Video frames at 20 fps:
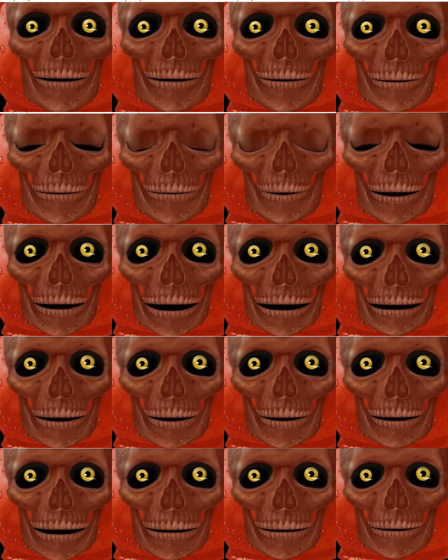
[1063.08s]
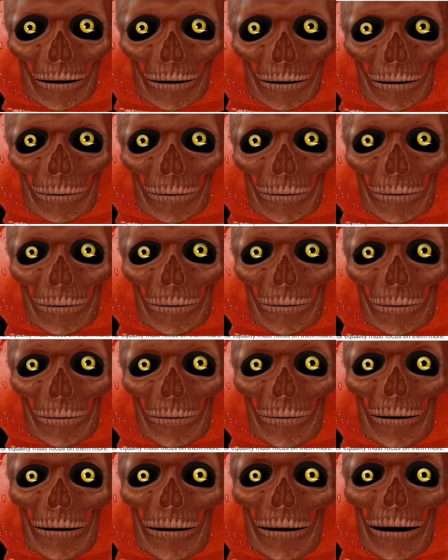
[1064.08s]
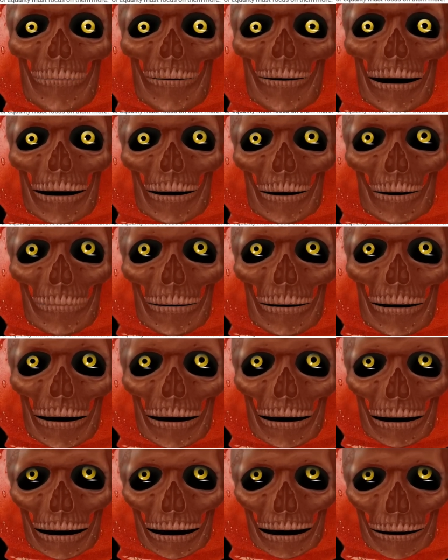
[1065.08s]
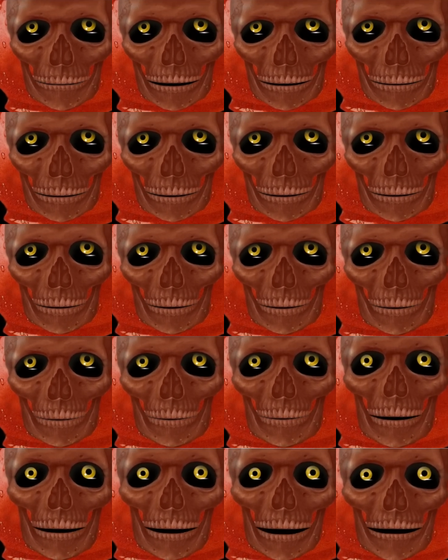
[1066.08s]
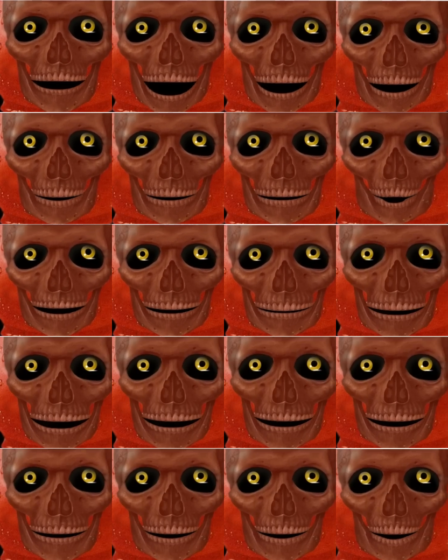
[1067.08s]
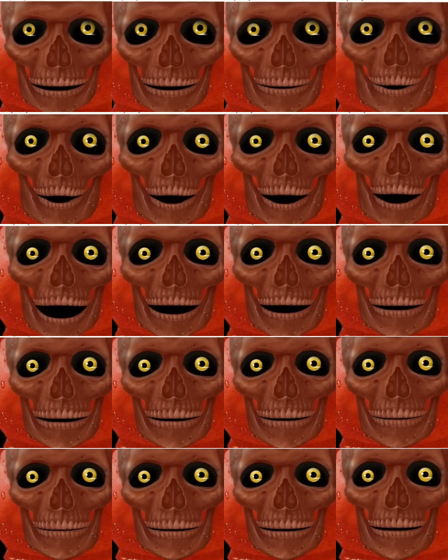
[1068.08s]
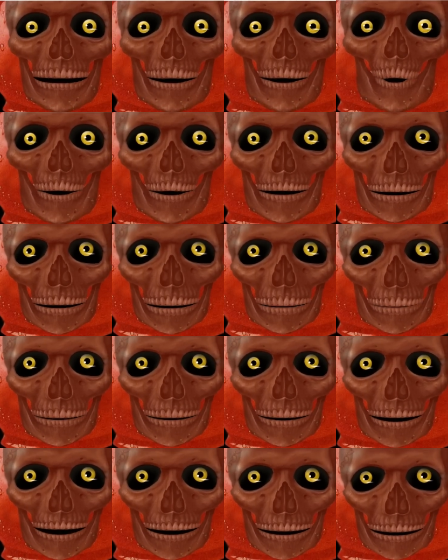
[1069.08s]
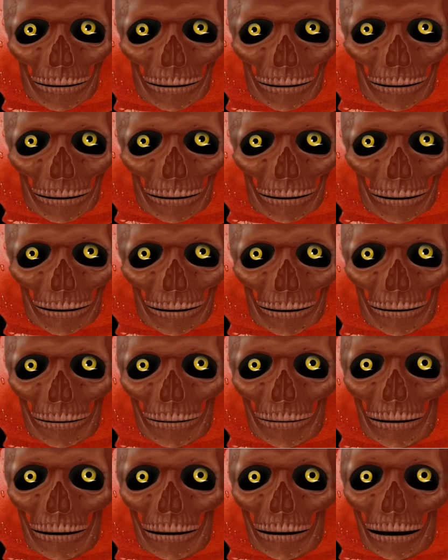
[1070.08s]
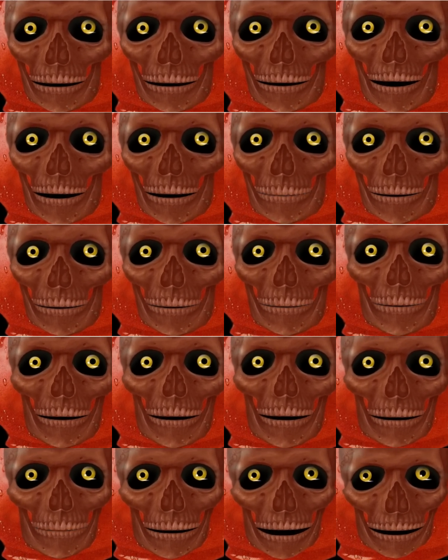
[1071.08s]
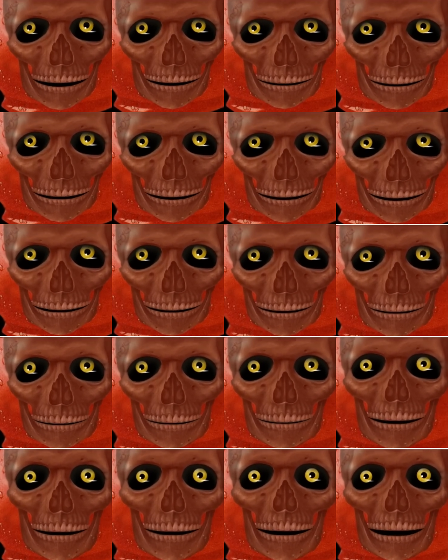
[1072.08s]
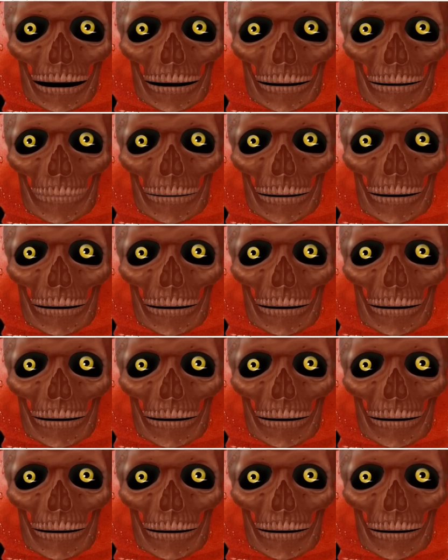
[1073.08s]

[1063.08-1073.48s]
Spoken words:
cultures, etc. What isn't feminism? The want for female superiority, swerf, turf. Is feminism needed? Yes,